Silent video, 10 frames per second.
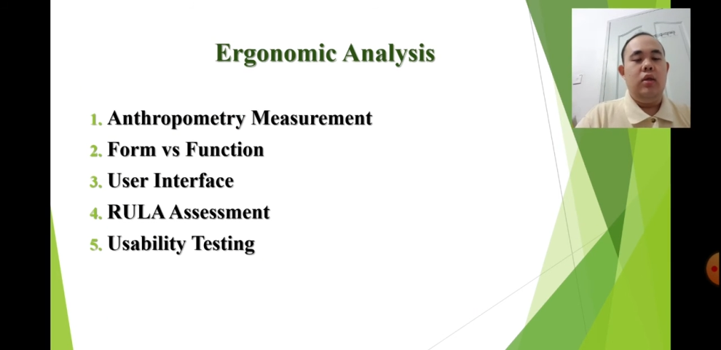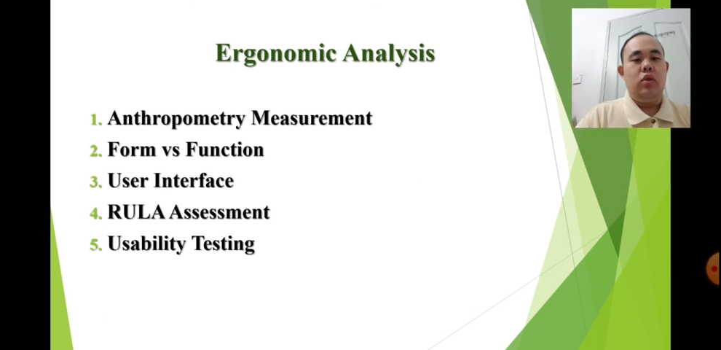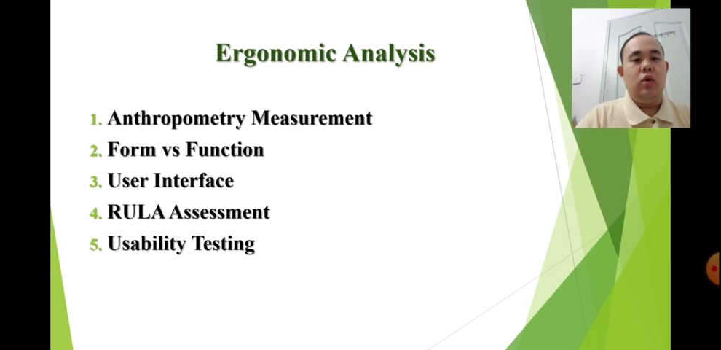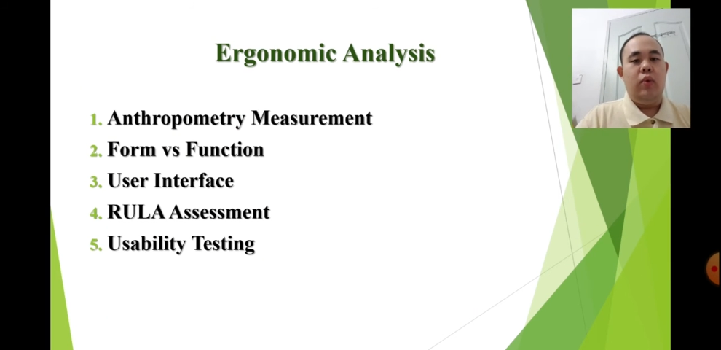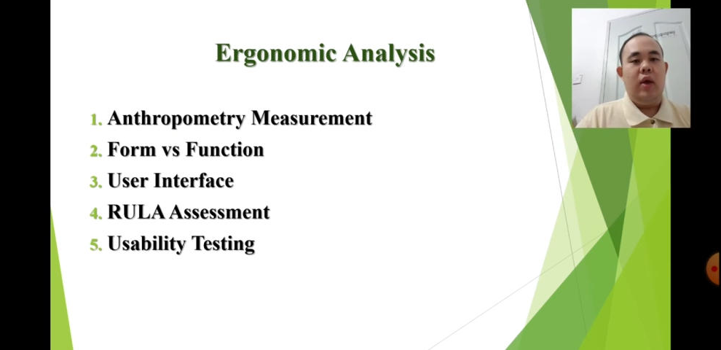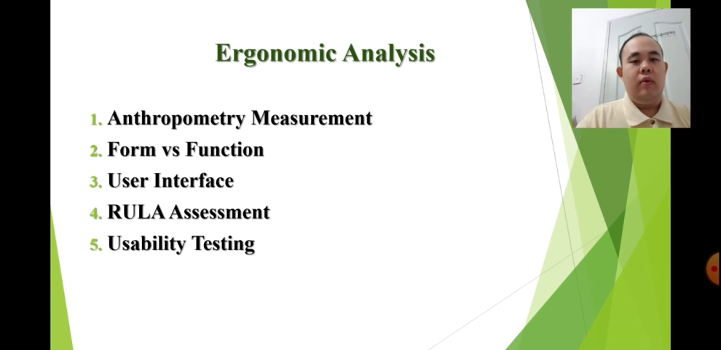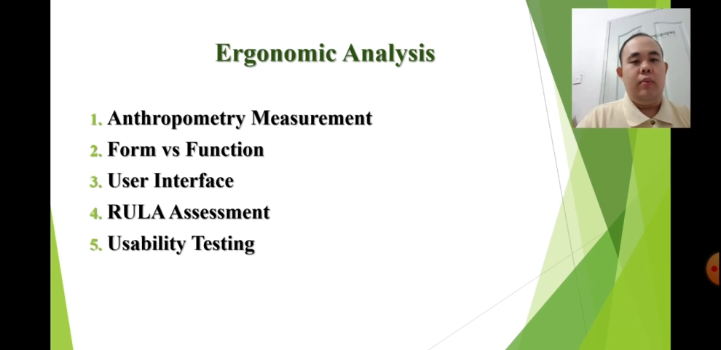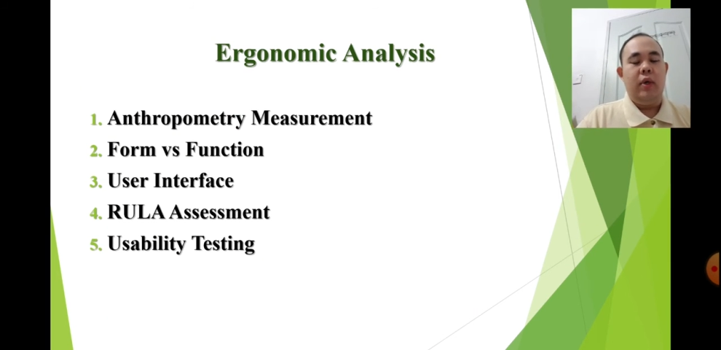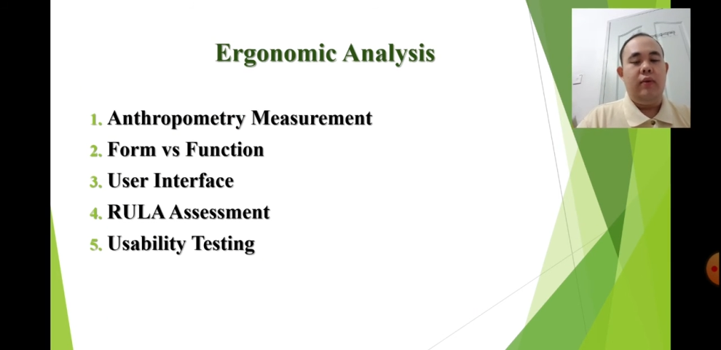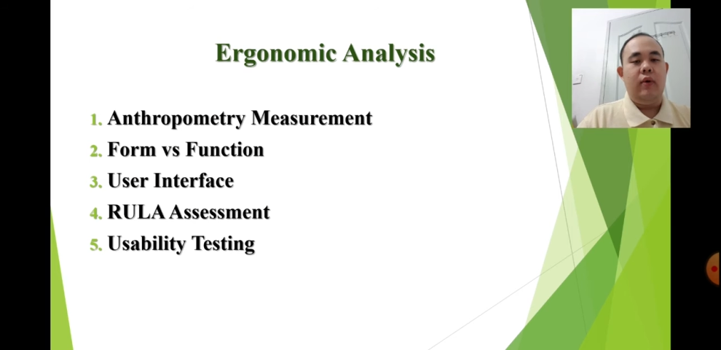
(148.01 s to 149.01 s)
So we
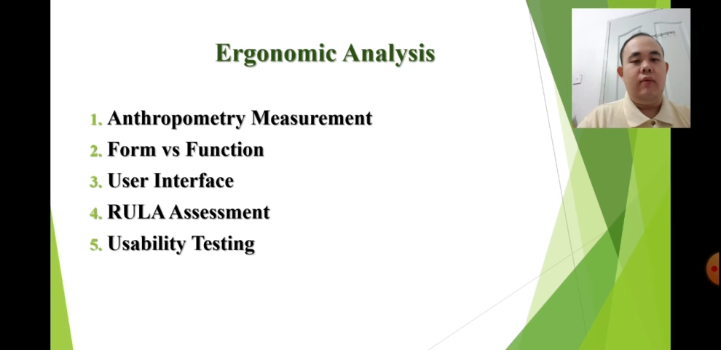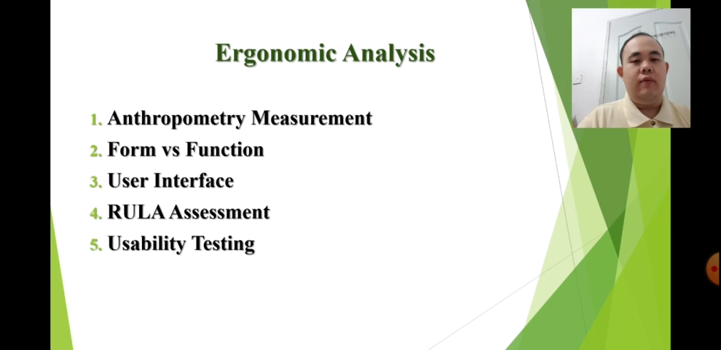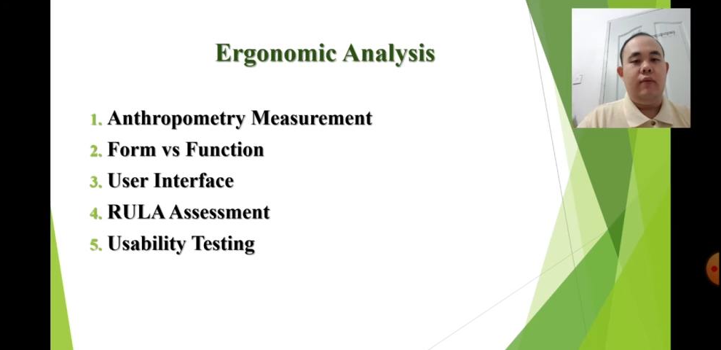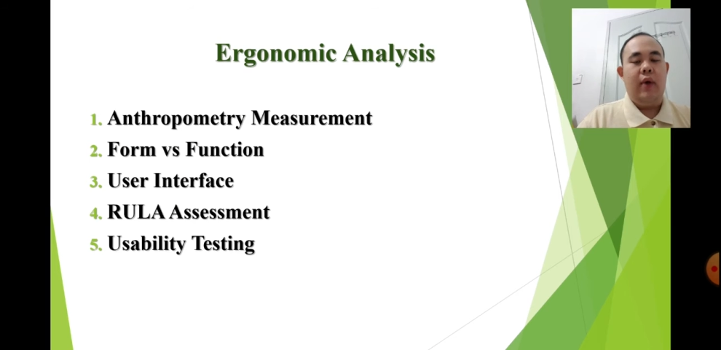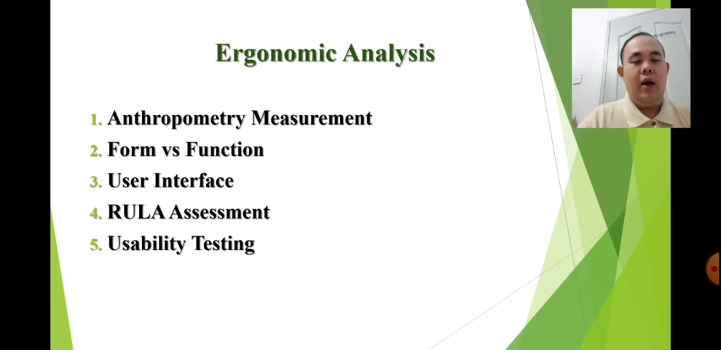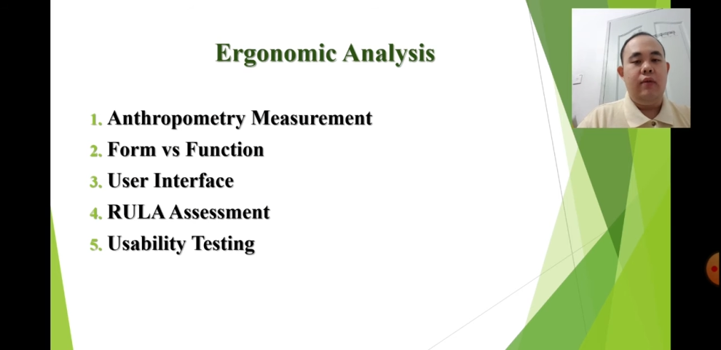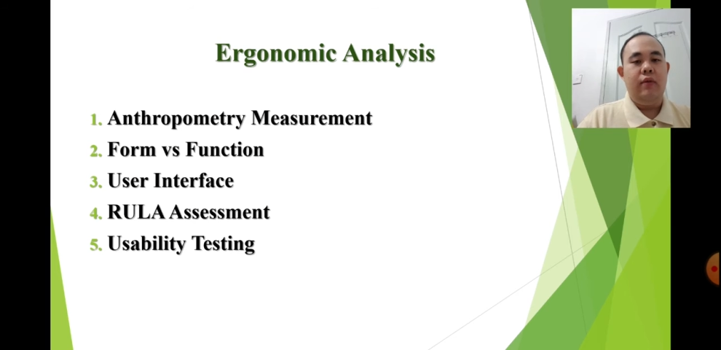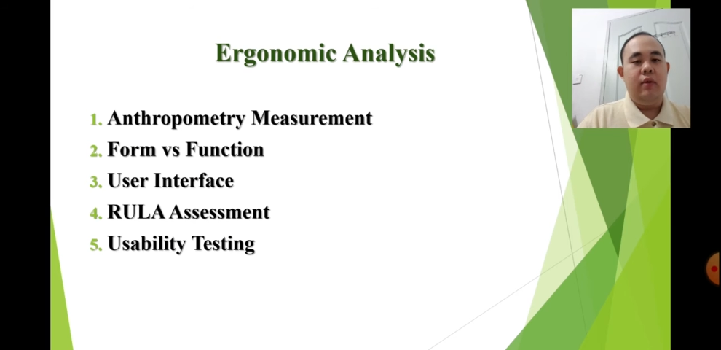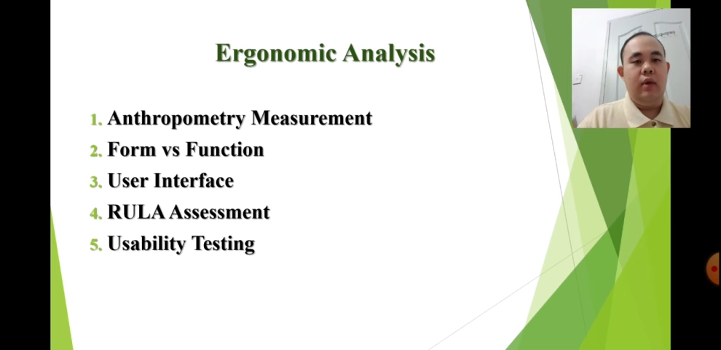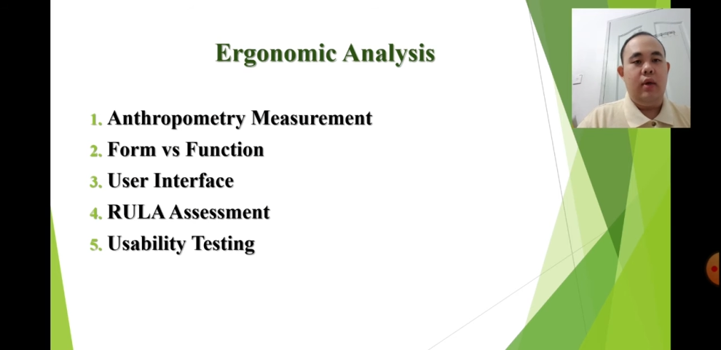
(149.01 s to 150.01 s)
have performed 5
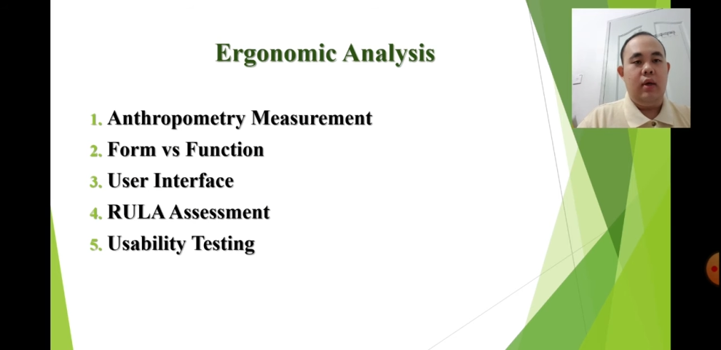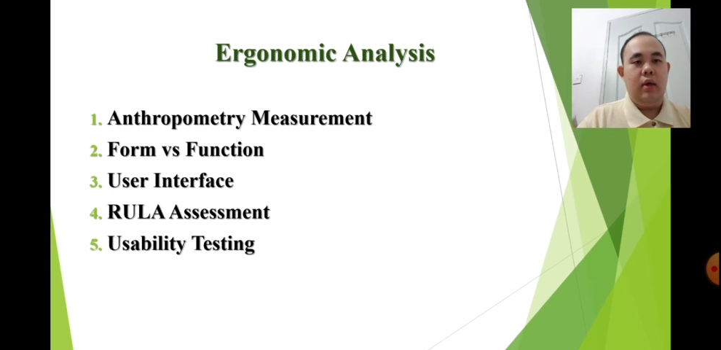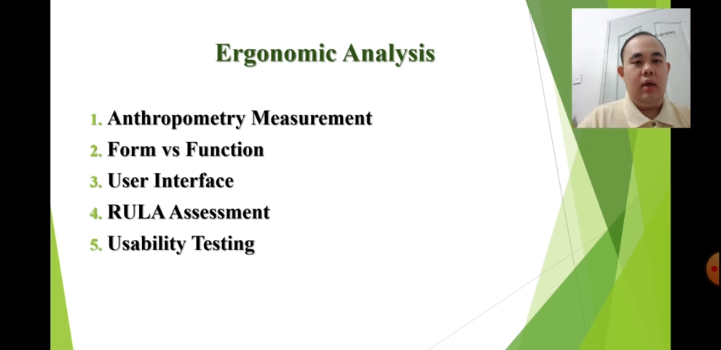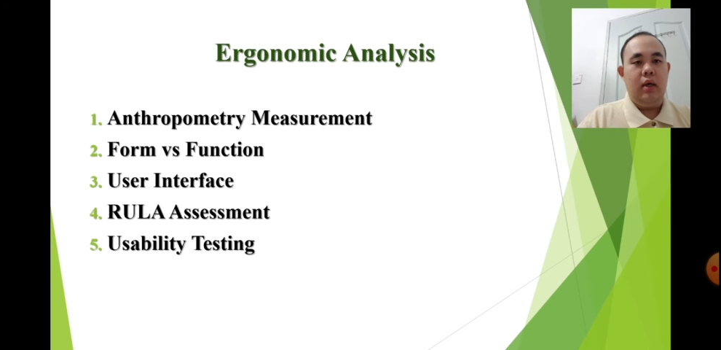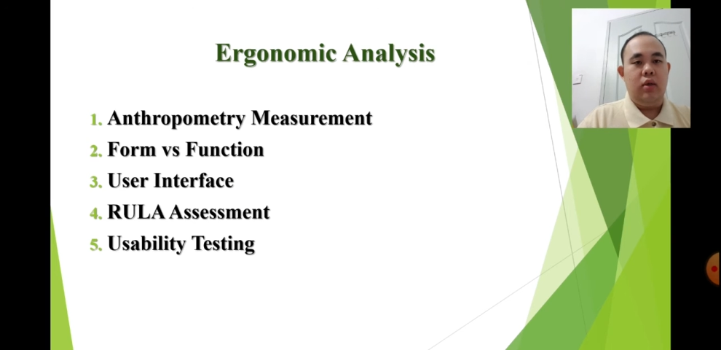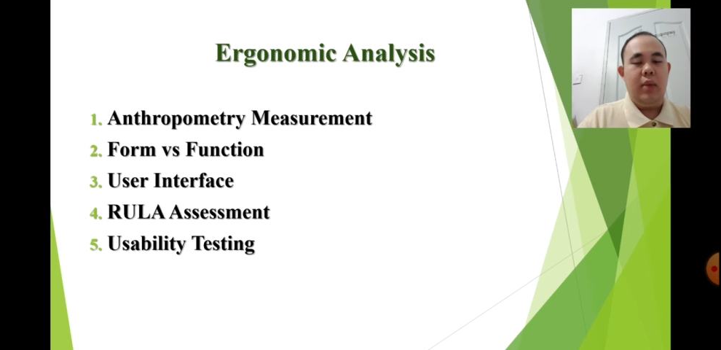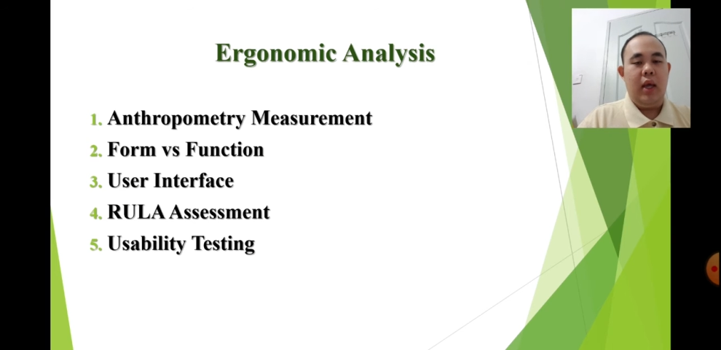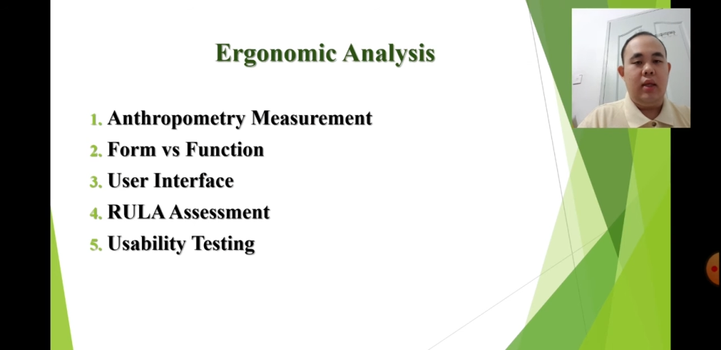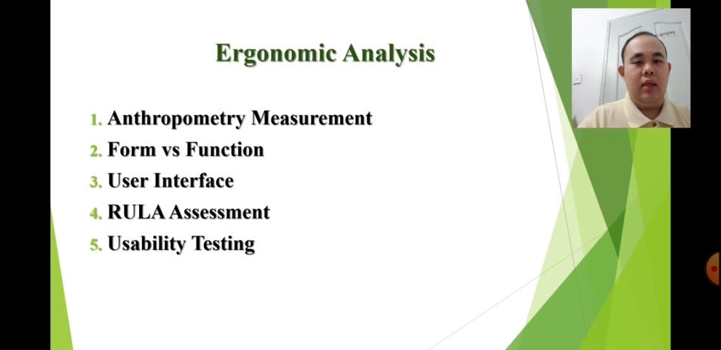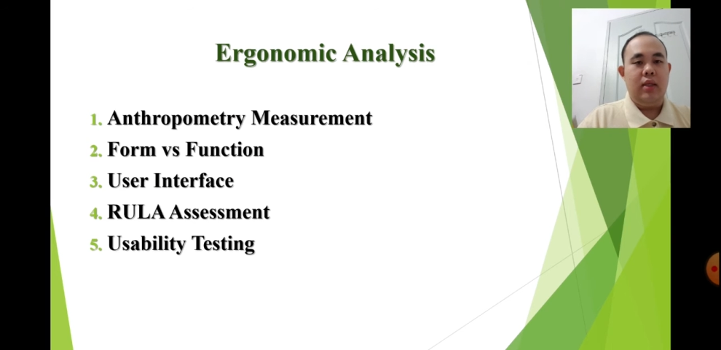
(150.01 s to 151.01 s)
ergonomic
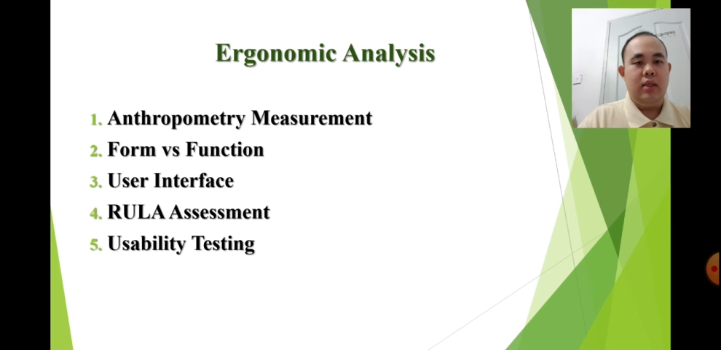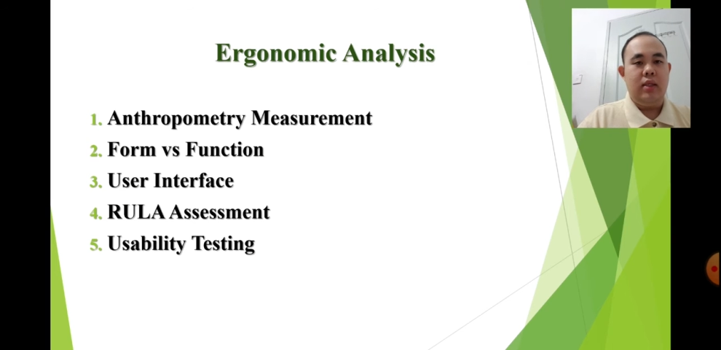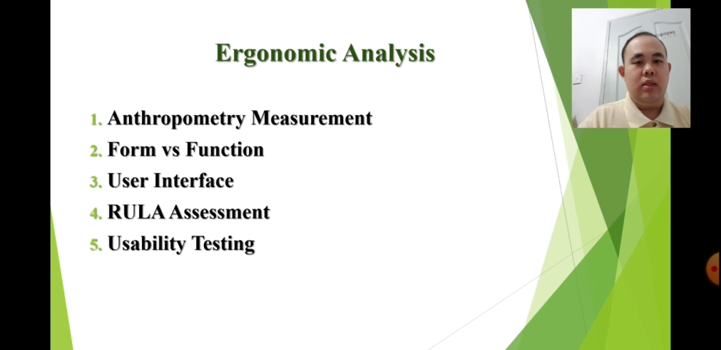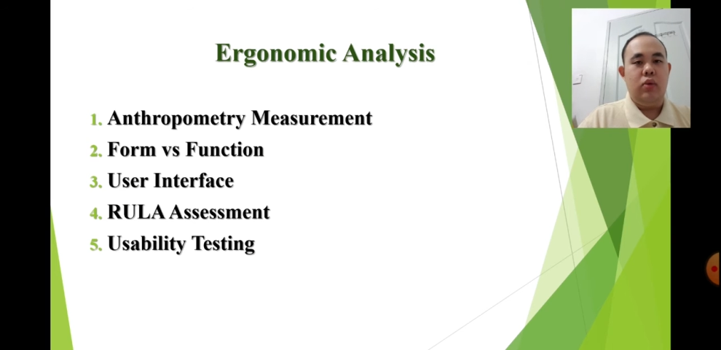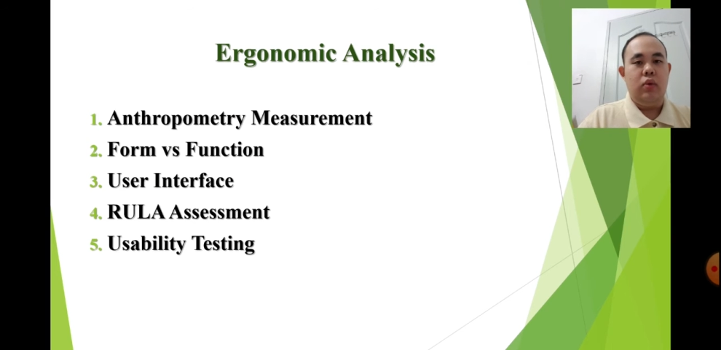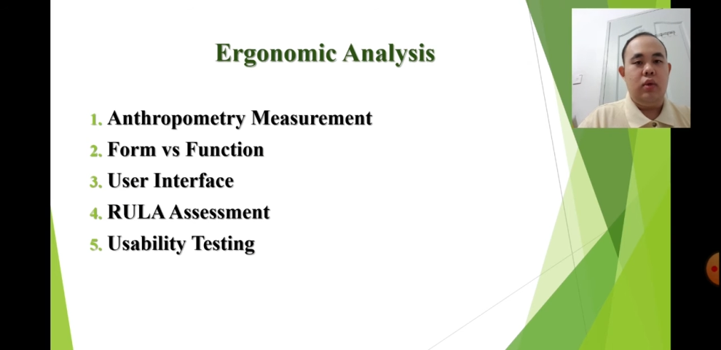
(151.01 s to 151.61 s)
analysis.